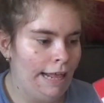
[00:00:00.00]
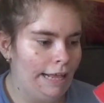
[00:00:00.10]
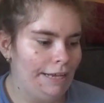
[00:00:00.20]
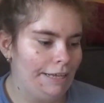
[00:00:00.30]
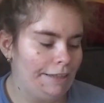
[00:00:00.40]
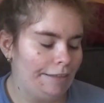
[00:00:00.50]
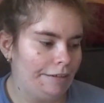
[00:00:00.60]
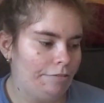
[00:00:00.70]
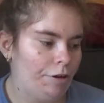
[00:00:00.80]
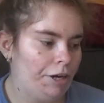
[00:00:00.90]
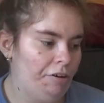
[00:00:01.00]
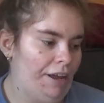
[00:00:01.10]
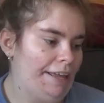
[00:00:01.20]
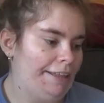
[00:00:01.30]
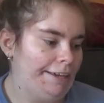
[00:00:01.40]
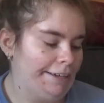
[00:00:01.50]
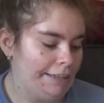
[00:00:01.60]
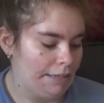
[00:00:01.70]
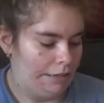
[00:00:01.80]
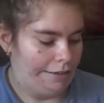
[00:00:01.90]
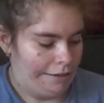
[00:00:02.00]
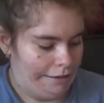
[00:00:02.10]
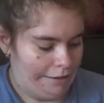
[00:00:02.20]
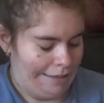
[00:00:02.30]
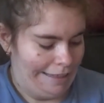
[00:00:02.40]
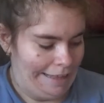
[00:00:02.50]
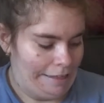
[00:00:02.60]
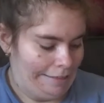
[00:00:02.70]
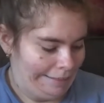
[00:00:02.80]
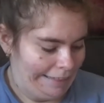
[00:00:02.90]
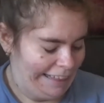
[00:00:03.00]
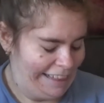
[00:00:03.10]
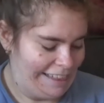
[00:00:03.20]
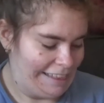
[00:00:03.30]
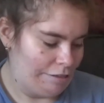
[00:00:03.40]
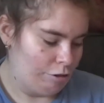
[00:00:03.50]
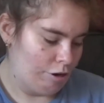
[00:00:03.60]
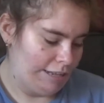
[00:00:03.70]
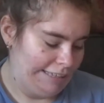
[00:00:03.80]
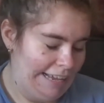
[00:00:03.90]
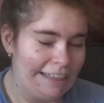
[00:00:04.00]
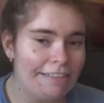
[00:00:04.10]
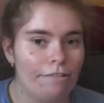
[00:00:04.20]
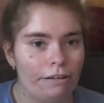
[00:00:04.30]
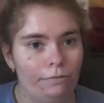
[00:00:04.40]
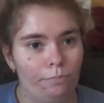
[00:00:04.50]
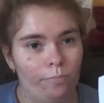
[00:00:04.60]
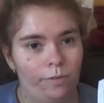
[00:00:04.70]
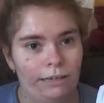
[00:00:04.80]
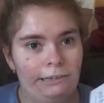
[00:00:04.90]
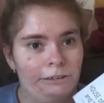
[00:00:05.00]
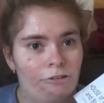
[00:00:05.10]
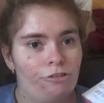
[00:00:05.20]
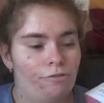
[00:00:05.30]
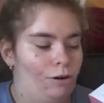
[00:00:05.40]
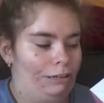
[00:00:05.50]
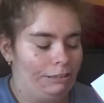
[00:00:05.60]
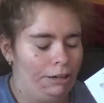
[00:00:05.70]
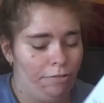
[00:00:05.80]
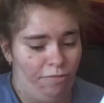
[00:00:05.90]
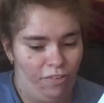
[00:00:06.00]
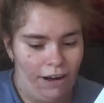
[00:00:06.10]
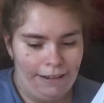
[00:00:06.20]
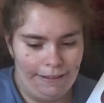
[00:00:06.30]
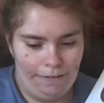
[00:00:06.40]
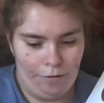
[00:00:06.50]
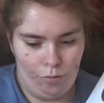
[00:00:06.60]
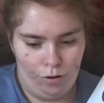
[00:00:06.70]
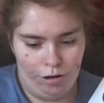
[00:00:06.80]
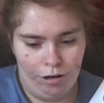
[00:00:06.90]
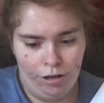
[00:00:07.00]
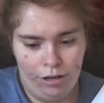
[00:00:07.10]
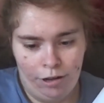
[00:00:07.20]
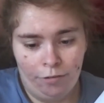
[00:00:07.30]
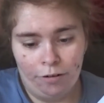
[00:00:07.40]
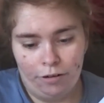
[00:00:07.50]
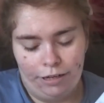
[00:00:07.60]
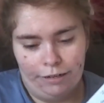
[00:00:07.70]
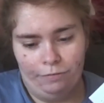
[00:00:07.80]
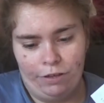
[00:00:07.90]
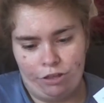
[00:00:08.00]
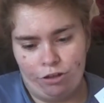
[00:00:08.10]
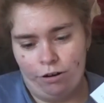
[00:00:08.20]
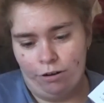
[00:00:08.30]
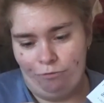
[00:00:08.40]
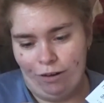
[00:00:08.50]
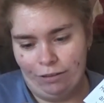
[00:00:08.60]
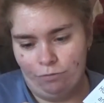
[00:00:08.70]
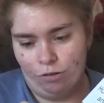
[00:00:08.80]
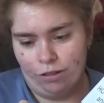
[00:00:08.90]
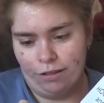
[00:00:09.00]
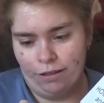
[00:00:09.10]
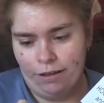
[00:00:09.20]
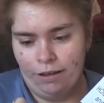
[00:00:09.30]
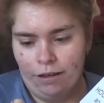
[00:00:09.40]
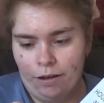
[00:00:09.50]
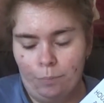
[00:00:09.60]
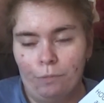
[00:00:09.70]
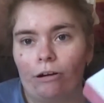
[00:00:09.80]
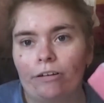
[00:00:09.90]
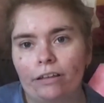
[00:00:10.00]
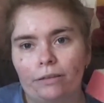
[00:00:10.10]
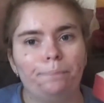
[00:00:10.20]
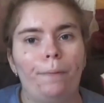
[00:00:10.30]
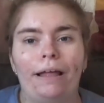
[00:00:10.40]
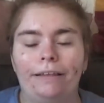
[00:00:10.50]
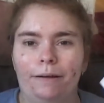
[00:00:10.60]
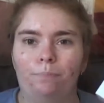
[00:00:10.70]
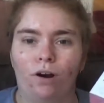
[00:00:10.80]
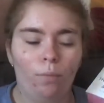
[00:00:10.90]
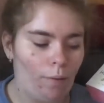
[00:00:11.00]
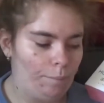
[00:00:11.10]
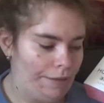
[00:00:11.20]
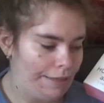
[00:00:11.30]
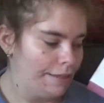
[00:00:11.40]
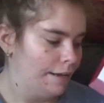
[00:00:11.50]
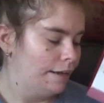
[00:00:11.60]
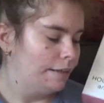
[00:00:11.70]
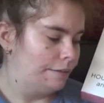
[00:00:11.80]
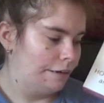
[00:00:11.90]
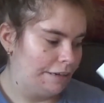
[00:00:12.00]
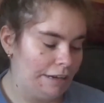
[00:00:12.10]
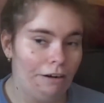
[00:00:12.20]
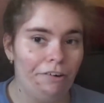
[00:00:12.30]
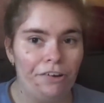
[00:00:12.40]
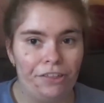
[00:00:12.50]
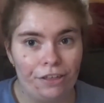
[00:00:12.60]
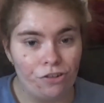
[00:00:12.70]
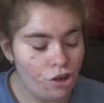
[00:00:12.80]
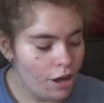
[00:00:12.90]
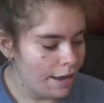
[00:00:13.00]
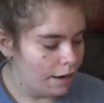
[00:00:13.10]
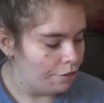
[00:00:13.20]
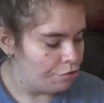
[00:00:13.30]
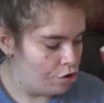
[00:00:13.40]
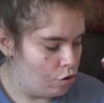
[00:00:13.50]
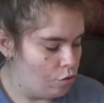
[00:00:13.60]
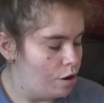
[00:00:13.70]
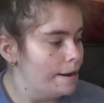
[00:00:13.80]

is recreating the Death Ring on Murders, where her friend, in which her friend was murdered, but the problem is the killer is in jail. So